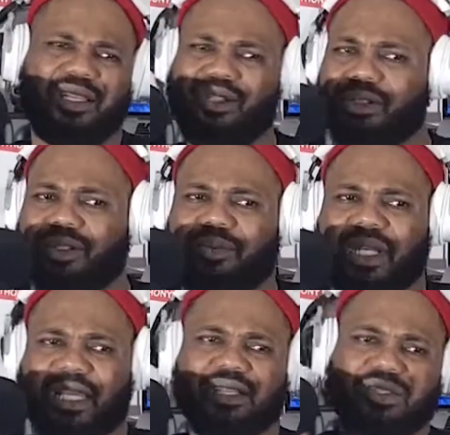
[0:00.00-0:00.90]
It used to be
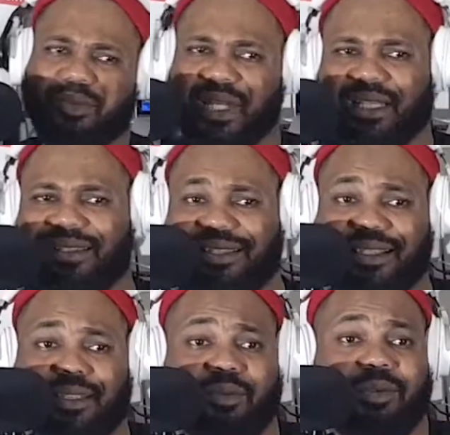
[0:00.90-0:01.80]
like
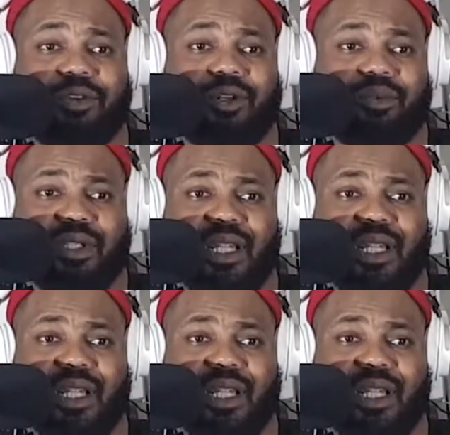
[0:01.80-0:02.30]
T6 before, but